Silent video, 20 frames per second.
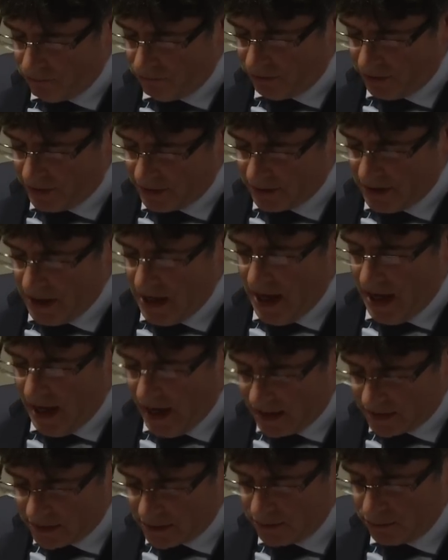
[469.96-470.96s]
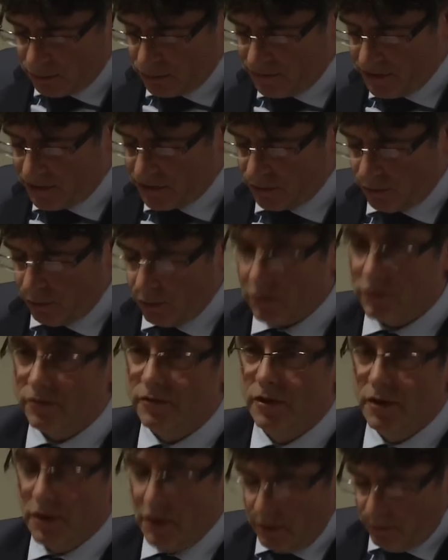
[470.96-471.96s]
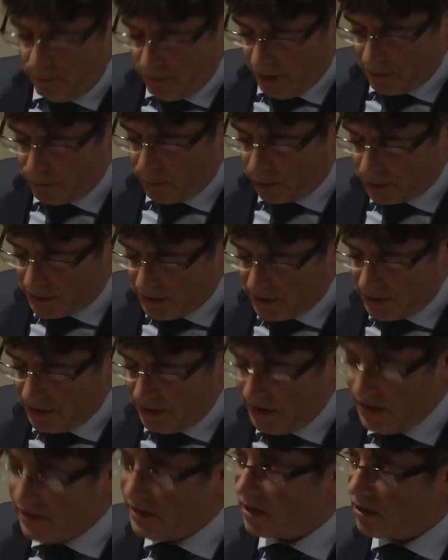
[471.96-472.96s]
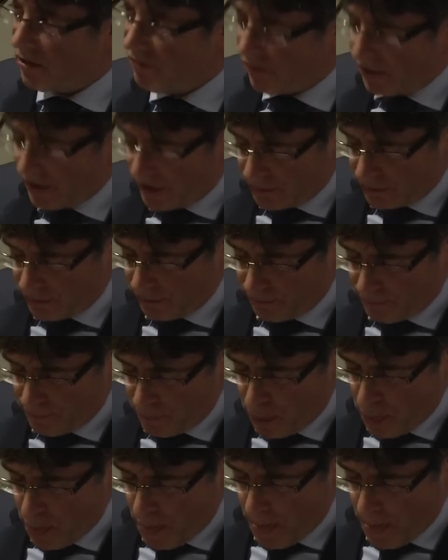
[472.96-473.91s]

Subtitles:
conflict has to be solved by voting in a referendum.